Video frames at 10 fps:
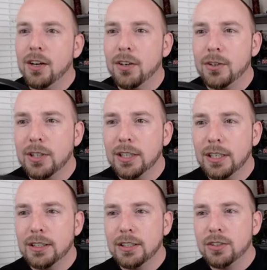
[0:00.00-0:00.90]
Are you
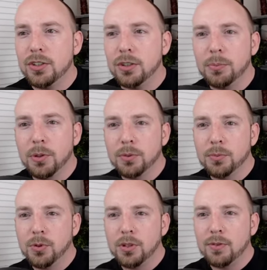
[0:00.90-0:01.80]
connecting to your modem
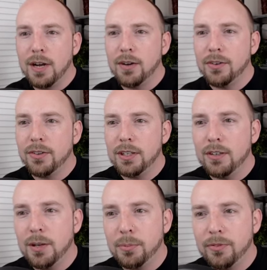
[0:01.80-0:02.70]
or a router? The
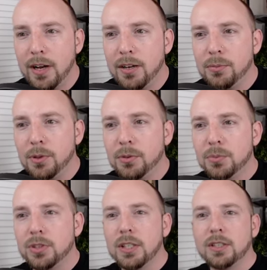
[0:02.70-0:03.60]
internet provider modem
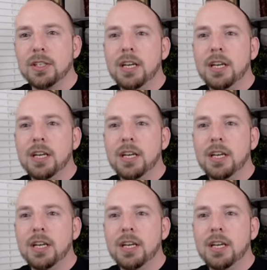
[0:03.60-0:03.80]
suck.